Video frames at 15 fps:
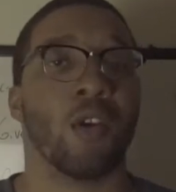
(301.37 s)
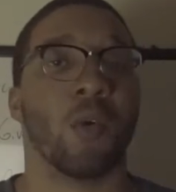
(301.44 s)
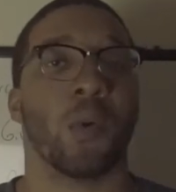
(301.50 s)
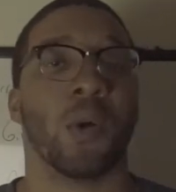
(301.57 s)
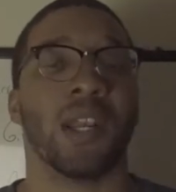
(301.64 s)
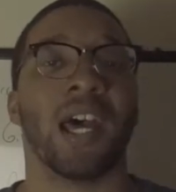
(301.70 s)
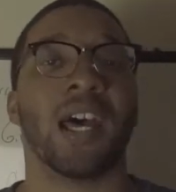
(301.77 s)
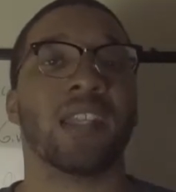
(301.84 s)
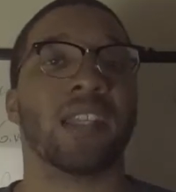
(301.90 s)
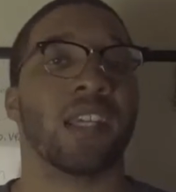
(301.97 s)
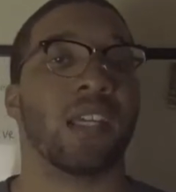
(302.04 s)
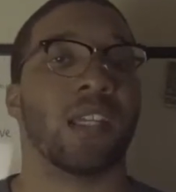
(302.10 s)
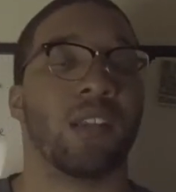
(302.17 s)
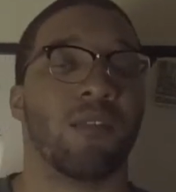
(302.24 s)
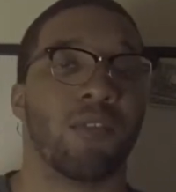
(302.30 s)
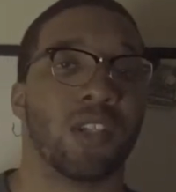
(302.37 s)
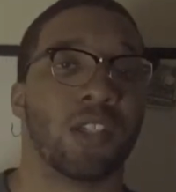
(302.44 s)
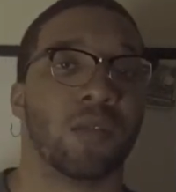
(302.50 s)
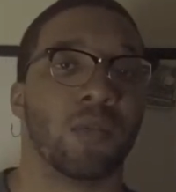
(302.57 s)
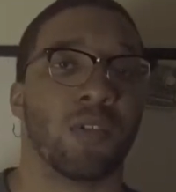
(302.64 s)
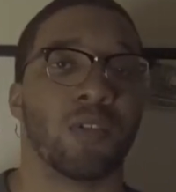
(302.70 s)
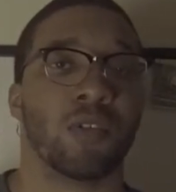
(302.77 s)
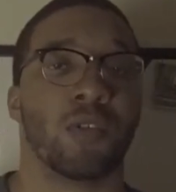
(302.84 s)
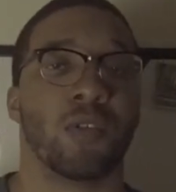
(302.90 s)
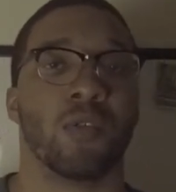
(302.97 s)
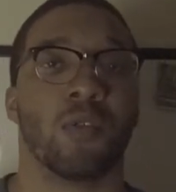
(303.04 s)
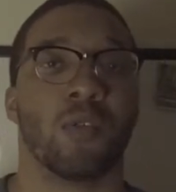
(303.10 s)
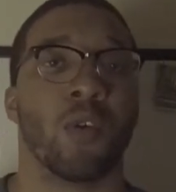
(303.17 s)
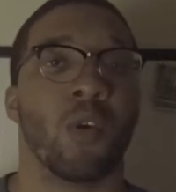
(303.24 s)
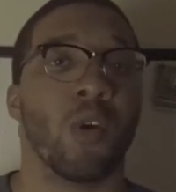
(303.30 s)
We're not the individuals
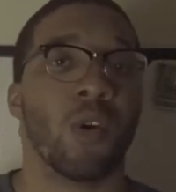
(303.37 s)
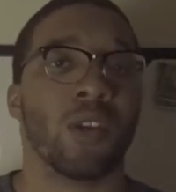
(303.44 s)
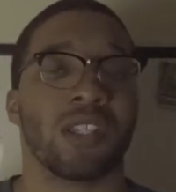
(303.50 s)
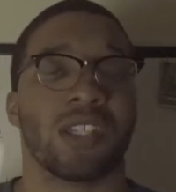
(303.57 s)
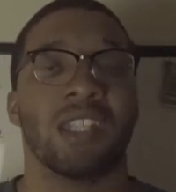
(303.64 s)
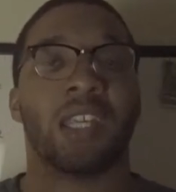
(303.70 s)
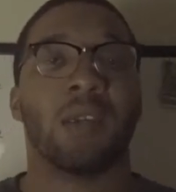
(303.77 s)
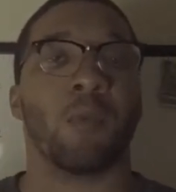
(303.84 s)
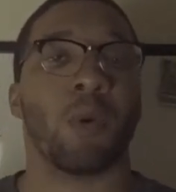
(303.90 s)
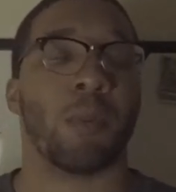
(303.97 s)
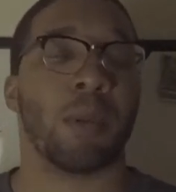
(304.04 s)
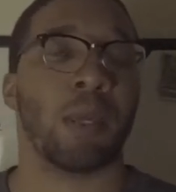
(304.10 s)
who see what